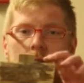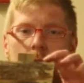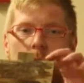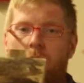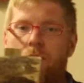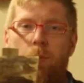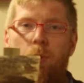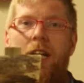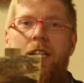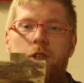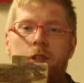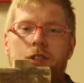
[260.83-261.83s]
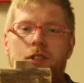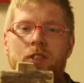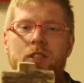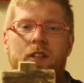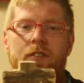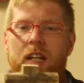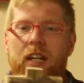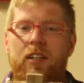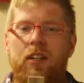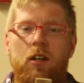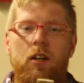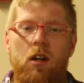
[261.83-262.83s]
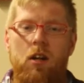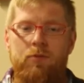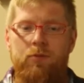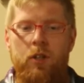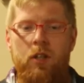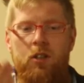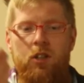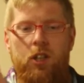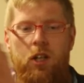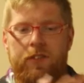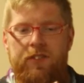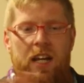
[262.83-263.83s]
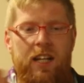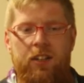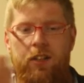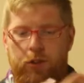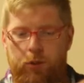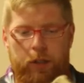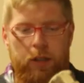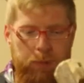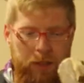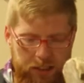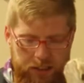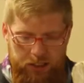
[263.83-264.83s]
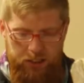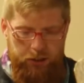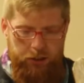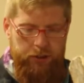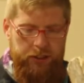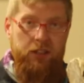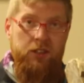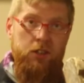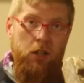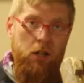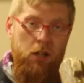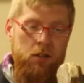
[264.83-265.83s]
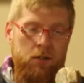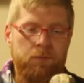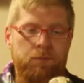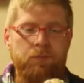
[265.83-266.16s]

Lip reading: one of the branches that I cut off, cut that into 3 pieces using a saw,